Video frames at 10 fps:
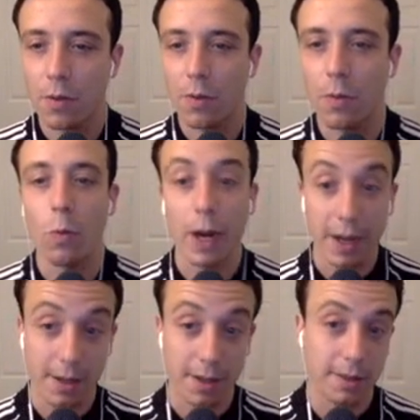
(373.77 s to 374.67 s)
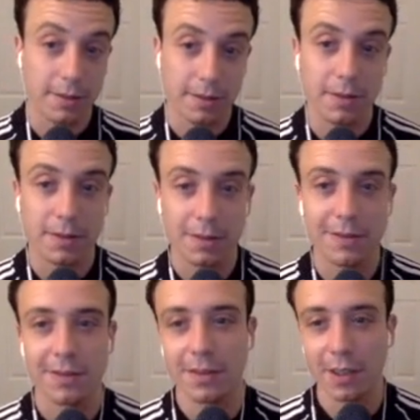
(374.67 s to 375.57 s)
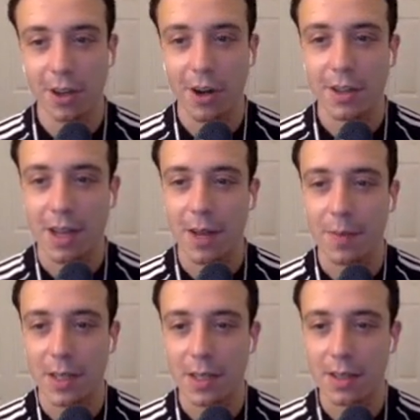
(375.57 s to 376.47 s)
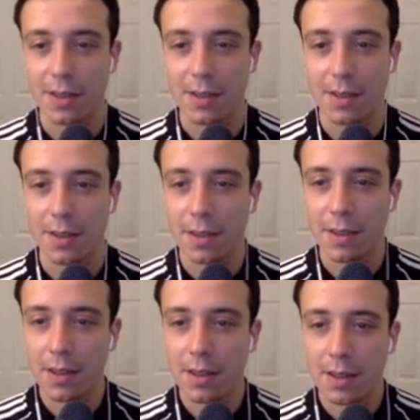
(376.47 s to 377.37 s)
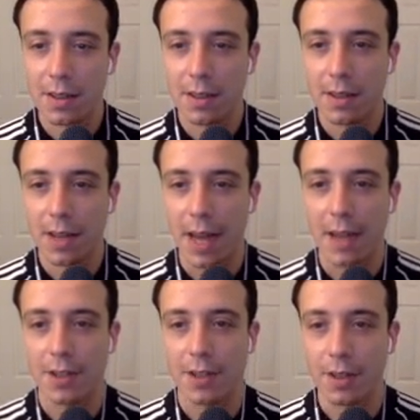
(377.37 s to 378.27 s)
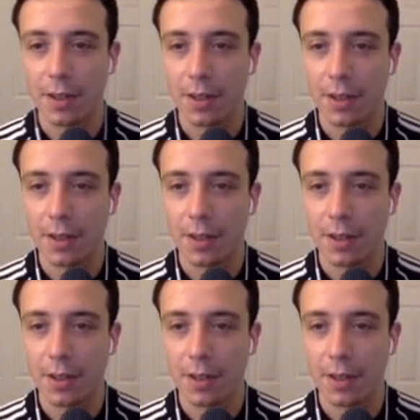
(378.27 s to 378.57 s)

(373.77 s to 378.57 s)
where the card type is action.